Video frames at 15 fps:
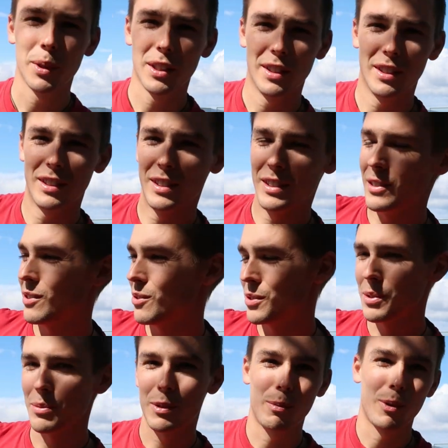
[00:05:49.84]
But
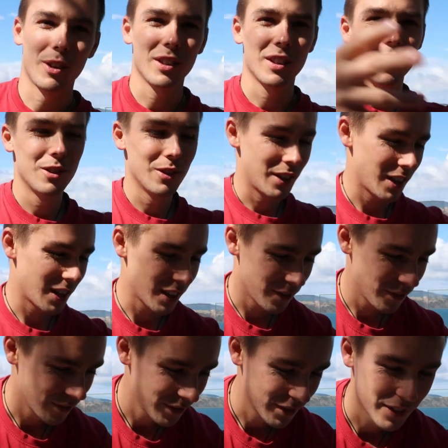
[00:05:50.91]
awesome spot, new car.
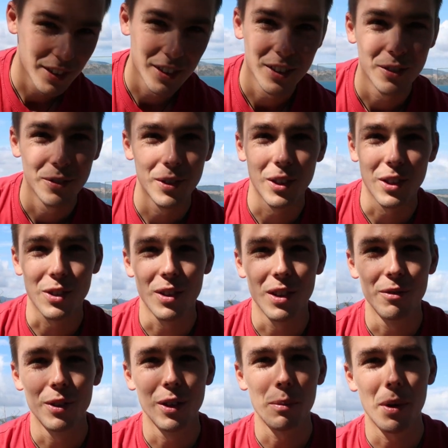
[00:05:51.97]
We got
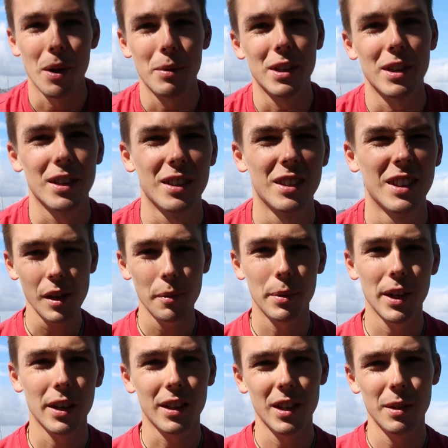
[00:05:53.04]
Trev, we got a puppy here. But
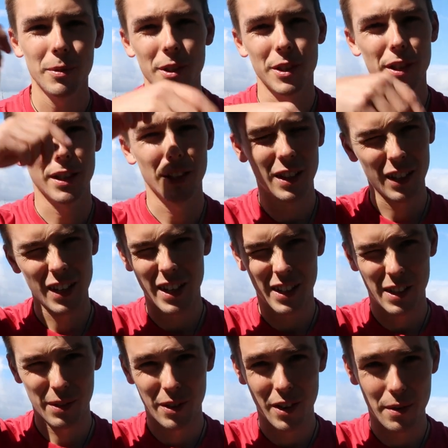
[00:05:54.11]
yeah, keep watching, like,
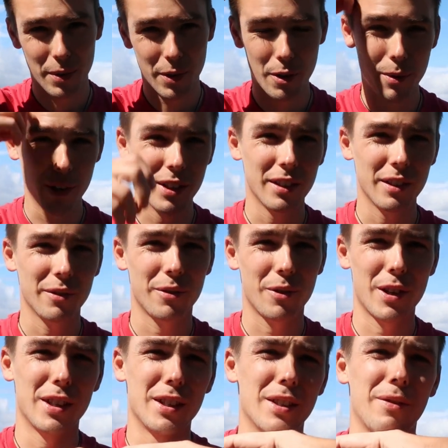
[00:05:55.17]
subscribe, comment,
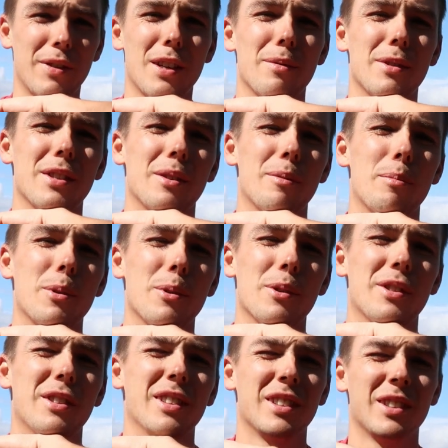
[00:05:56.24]
friends, family that are bored,